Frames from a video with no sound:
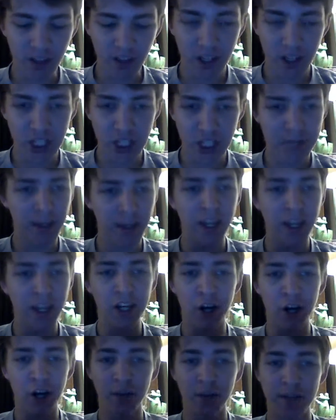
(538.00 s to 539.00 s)
just being in
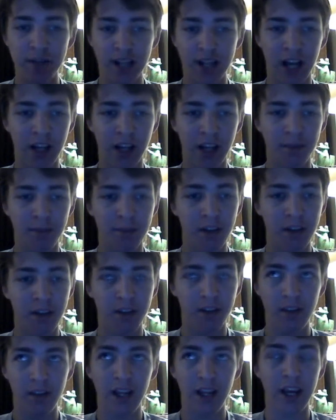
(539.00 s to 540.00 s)
Arkham Asylum,
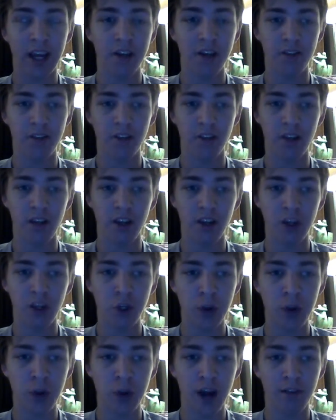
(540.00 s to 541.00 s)
seeing as
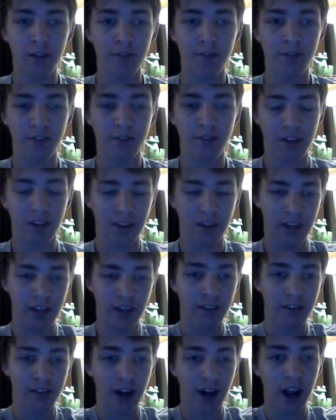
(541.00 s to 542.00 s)
you have the
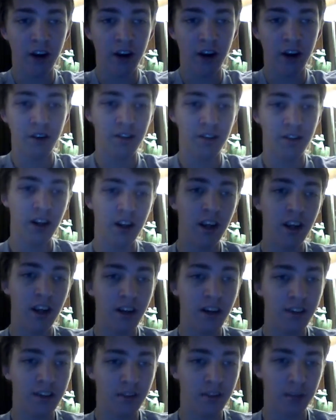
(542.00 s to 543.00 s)
entire
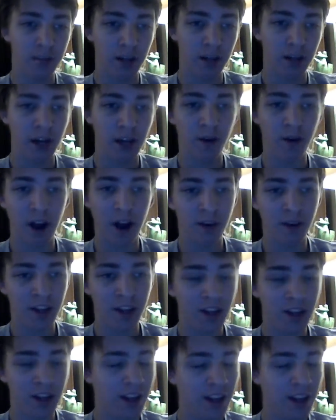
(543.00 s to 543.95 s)
city to play around in,